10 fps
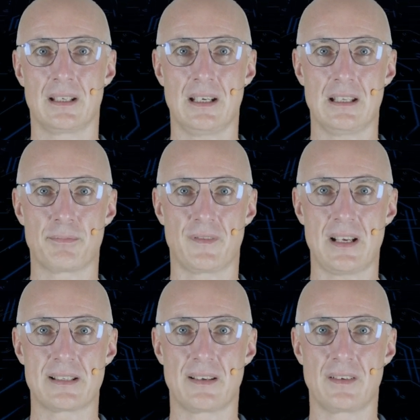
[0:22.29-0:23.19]
It
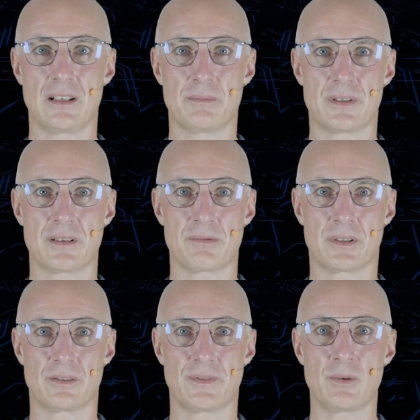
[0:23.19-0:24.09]
provides developers
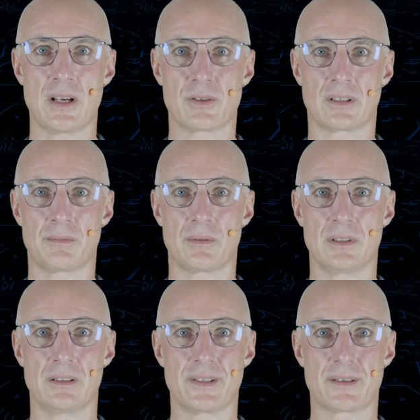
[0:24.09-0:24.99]
with configuration
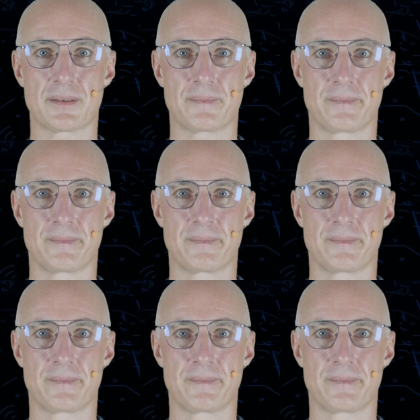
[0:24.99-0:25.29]
capabilities.